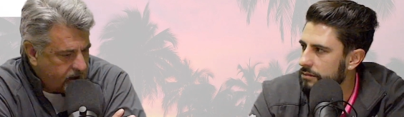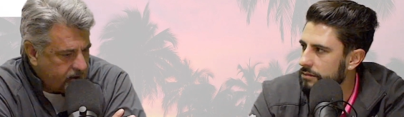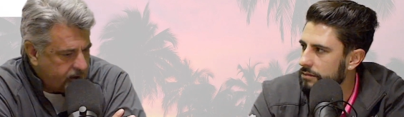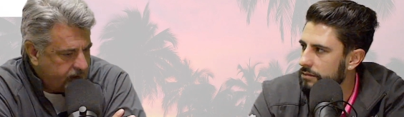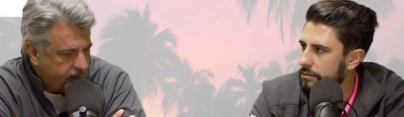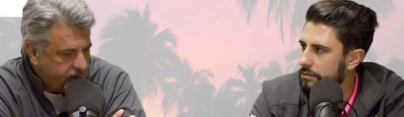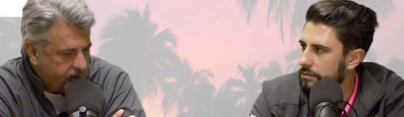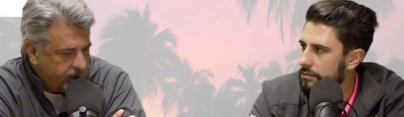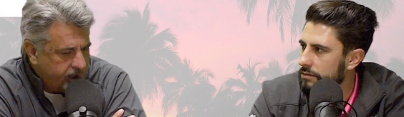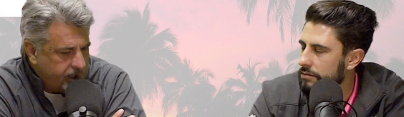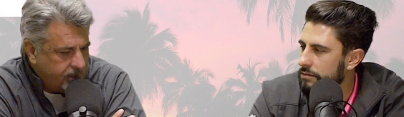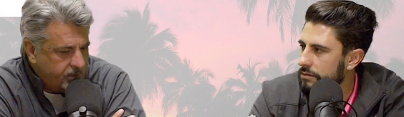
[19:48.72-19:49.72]
Speaker 1: that we're talking about
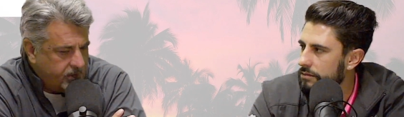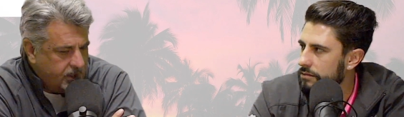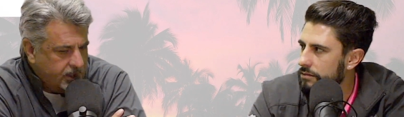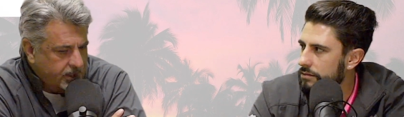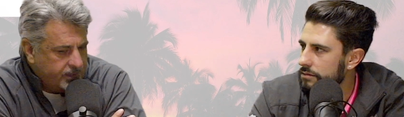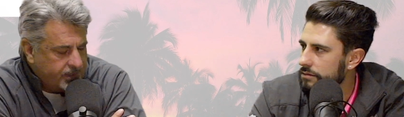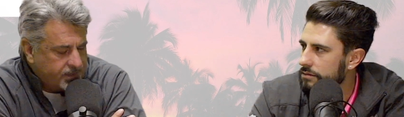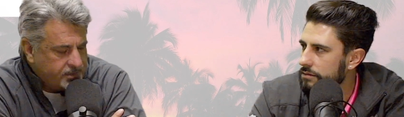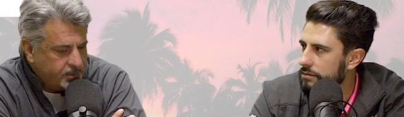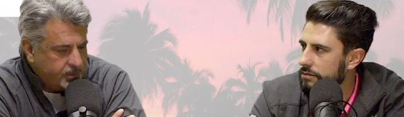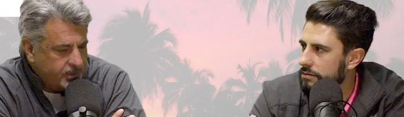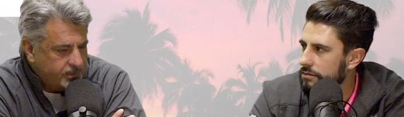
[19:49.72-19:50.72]
right now.
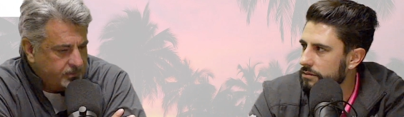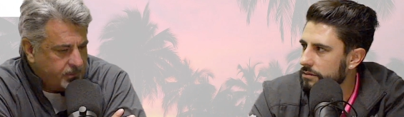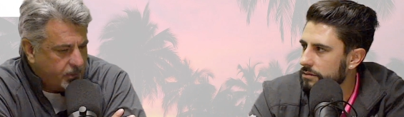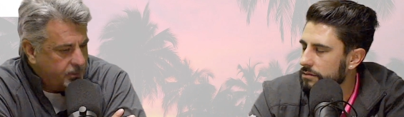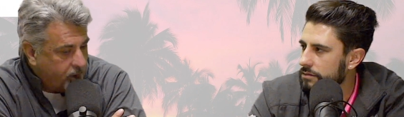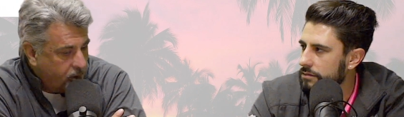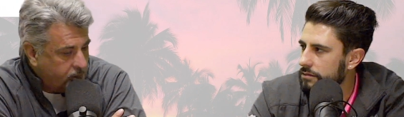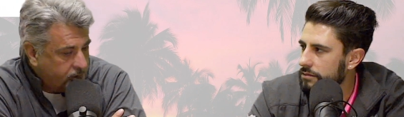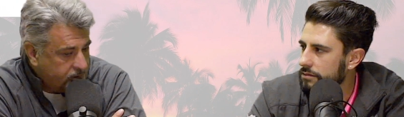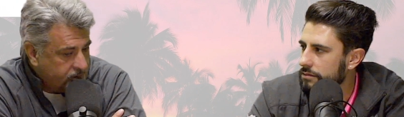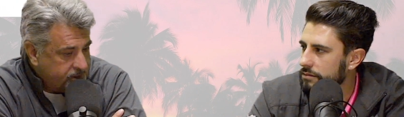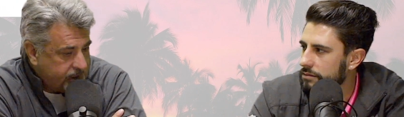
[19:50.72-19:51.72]
That's what both
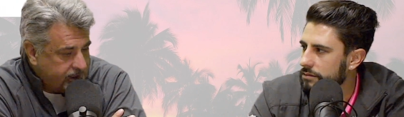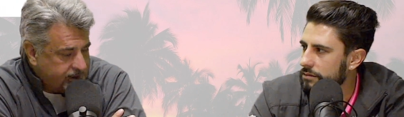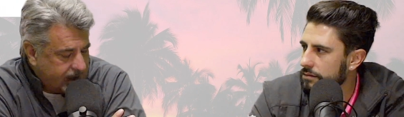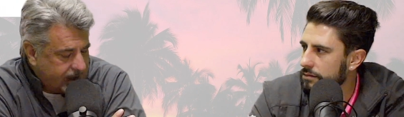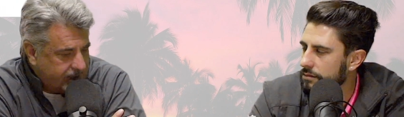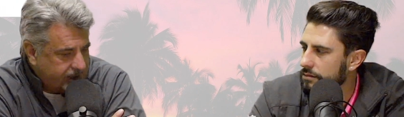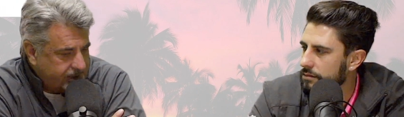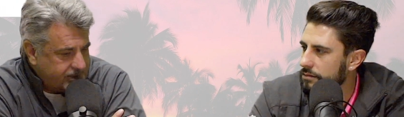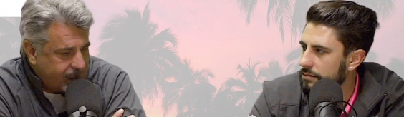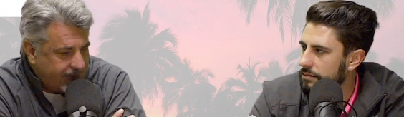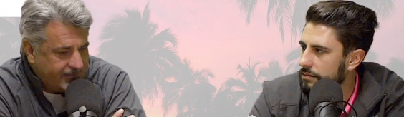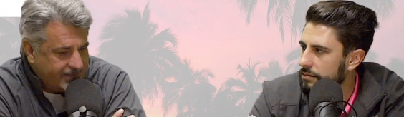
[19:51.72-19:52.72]
owners and
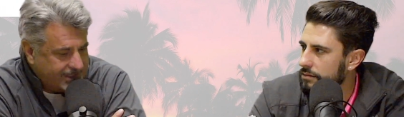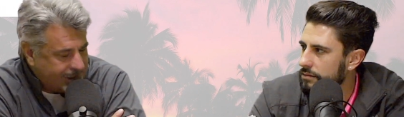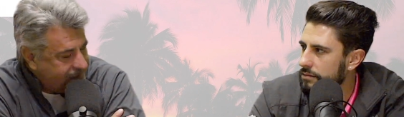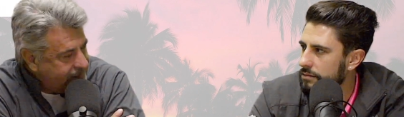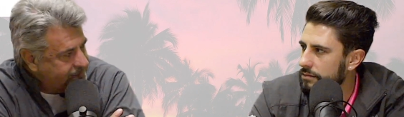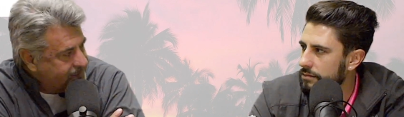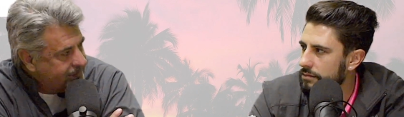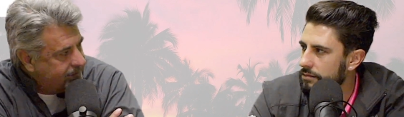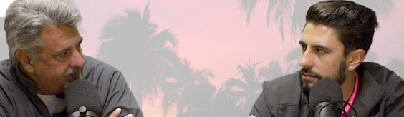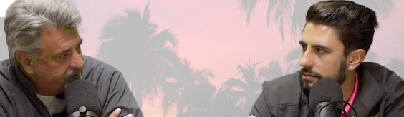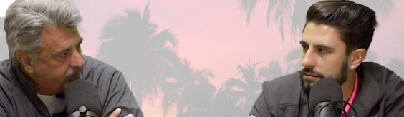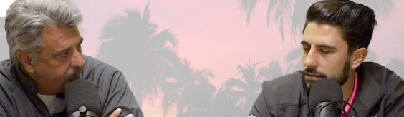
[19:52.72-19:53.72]
tenants have a
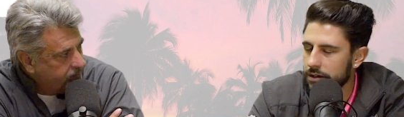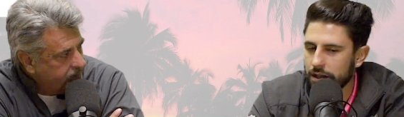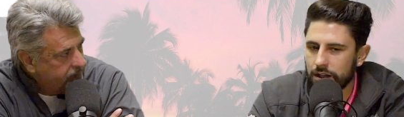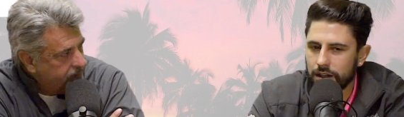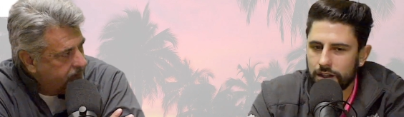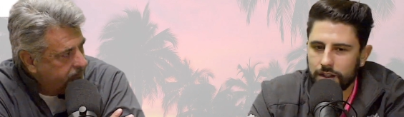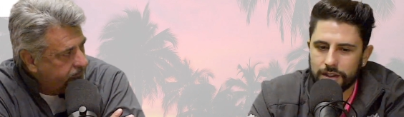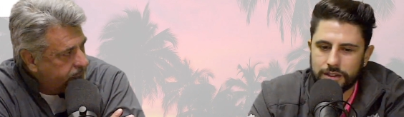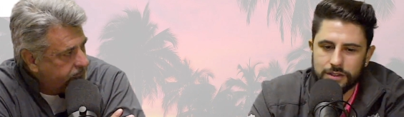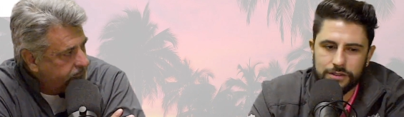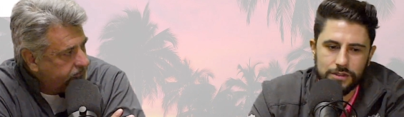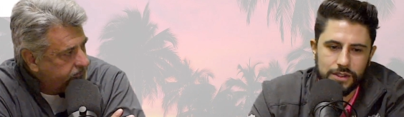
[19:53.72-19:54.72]
tendency to do.
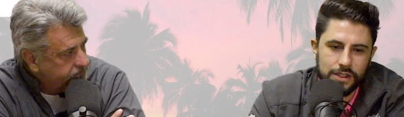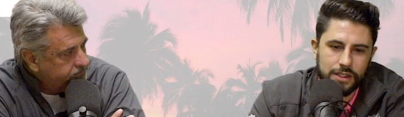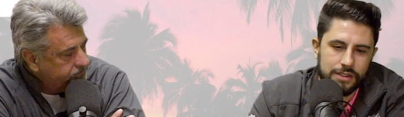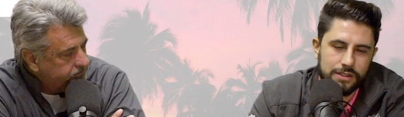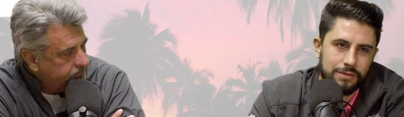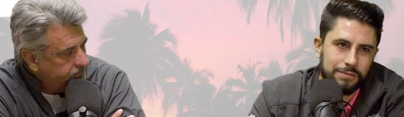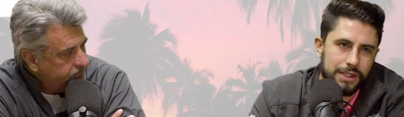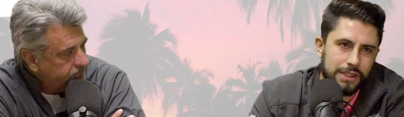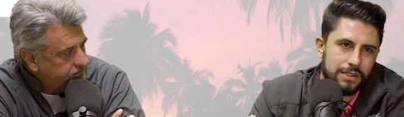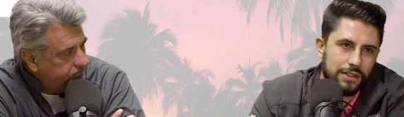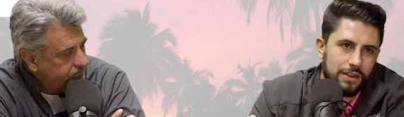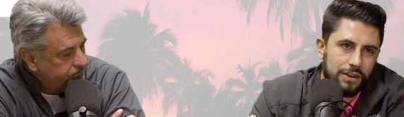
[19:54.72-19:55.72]
Speaker 2: They do, and it's the
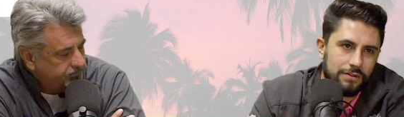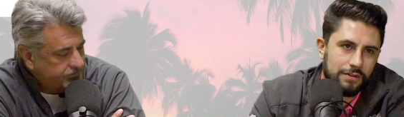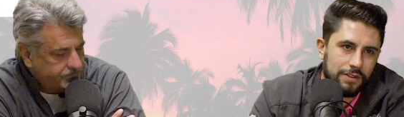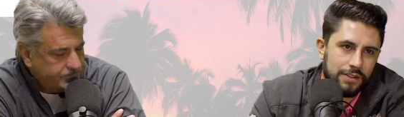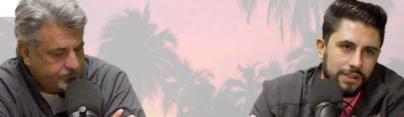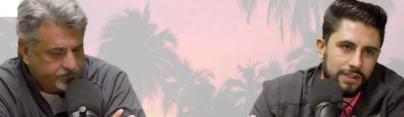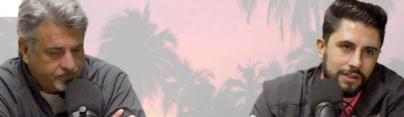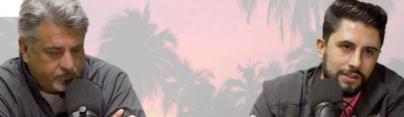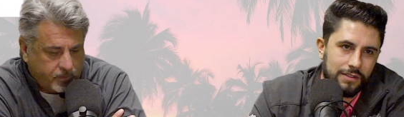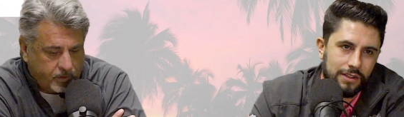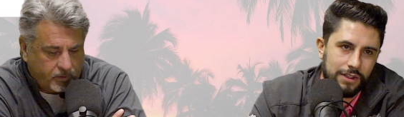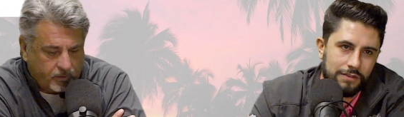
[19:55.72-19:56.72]
biggest conflict
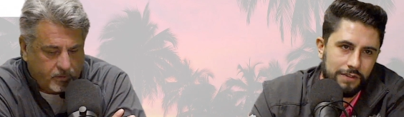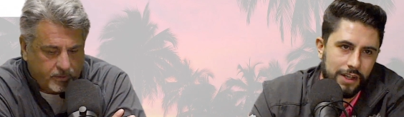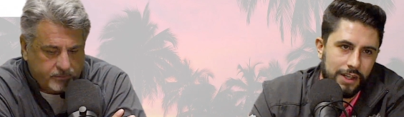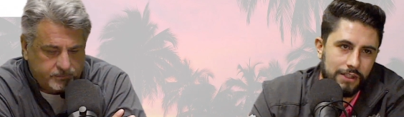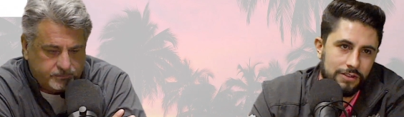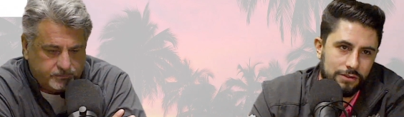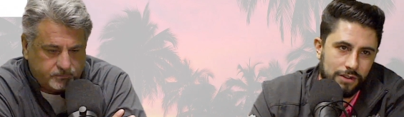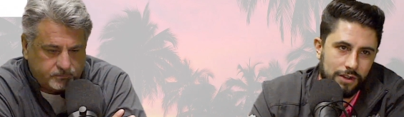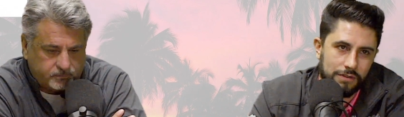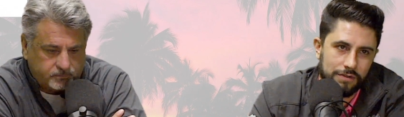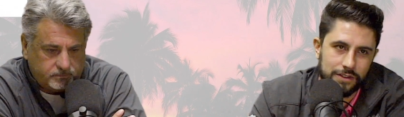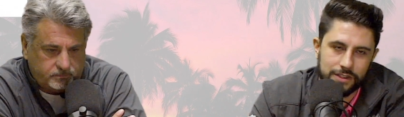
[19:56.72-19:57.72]
uh, and financial
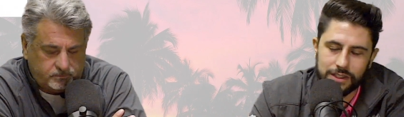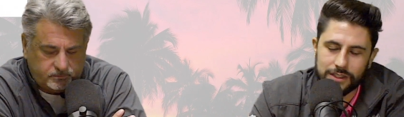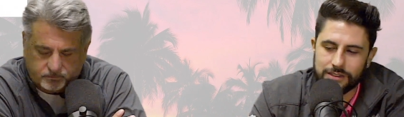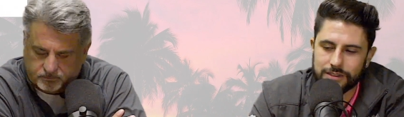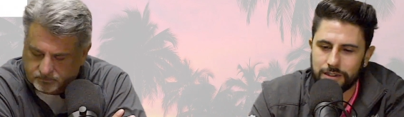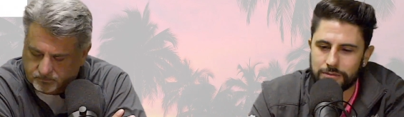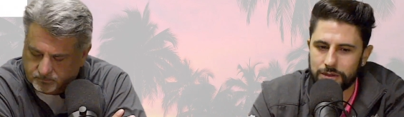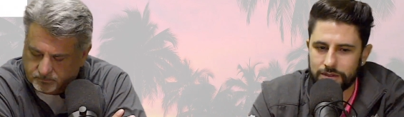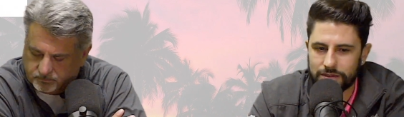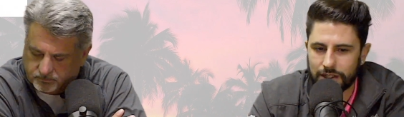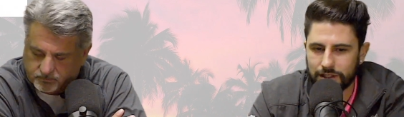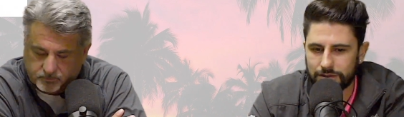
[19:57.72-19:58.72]
conflict I see on
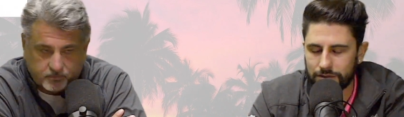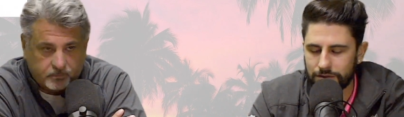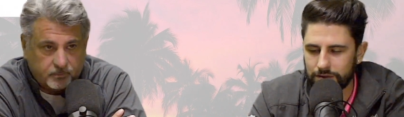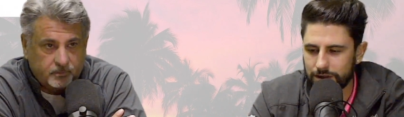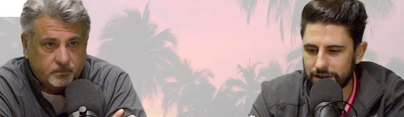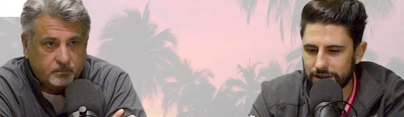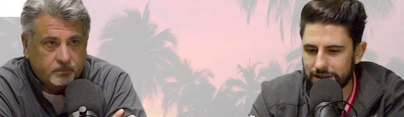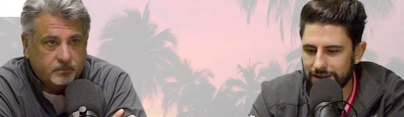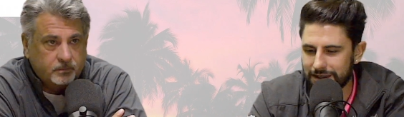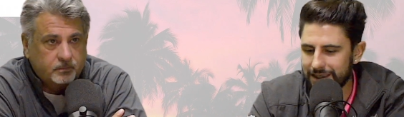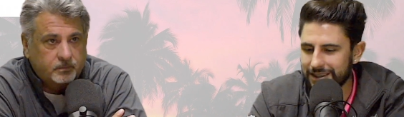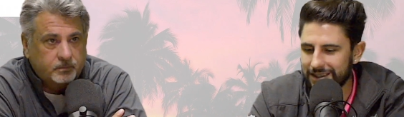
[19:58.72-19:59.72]
both sides is
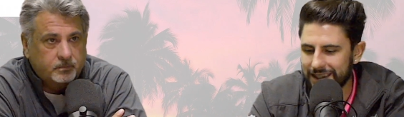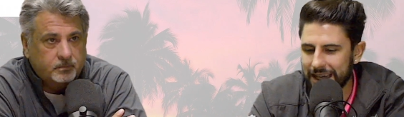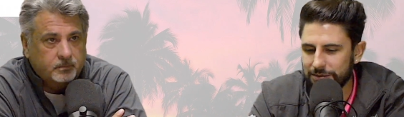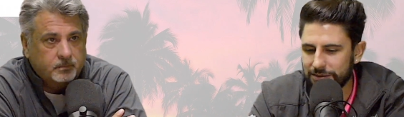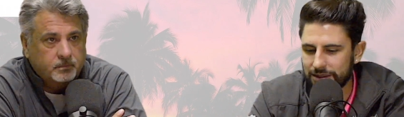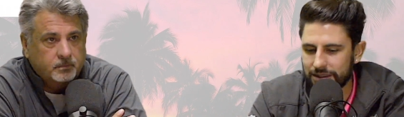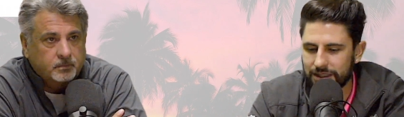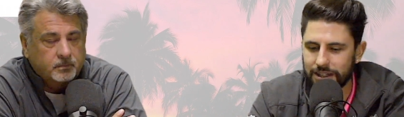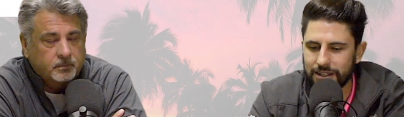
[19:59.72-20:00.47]
these these types of